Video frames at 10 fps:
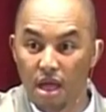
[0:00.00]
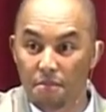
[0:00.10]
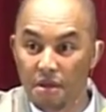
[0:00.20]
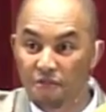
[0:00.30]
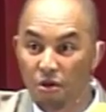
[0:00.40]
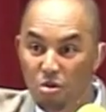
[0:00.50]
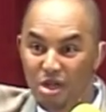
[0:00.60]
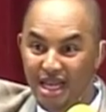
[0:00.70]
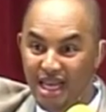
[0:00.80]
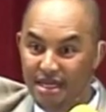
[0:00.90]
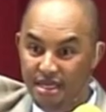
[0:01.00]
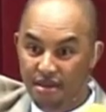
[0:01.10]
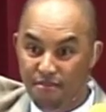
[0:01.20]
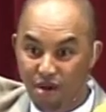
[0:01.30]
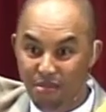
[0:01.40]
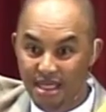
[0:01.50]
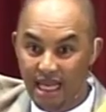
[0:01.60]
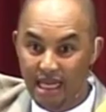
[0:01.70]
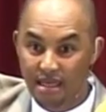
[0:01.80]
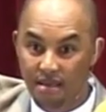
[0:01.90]
before we can enter the promised
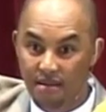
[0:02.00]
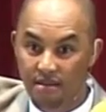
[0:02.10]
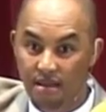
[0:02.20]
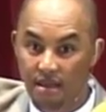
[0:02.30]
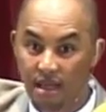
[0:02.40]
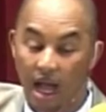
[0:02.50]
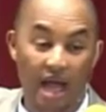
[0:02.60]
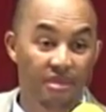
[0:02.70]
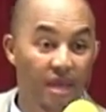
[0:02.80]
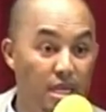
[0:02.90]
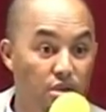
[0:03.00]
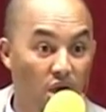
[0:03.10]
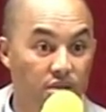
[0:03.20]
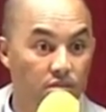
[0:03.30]
land? I think not.